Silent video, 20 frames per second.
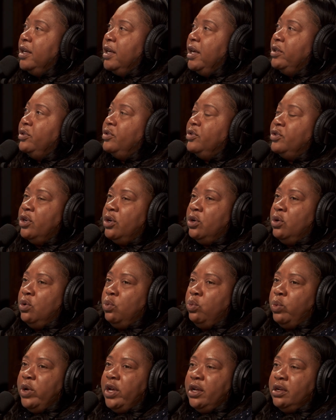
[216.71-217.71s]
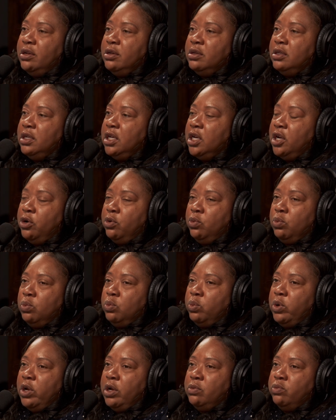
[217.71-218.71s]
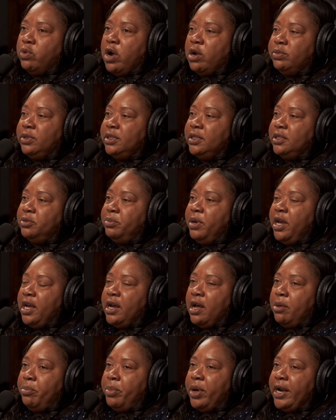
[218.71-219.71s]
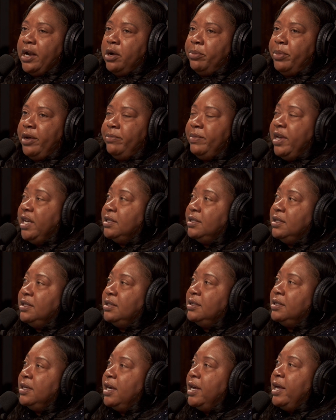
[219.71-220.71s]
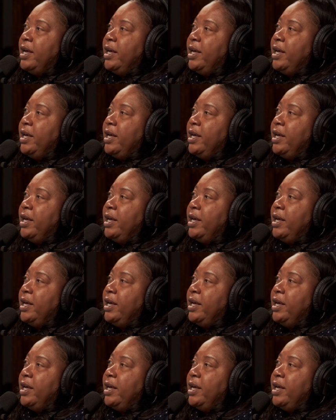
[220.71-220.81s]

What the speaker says: And so when Robinson's May got bought out by Macy's,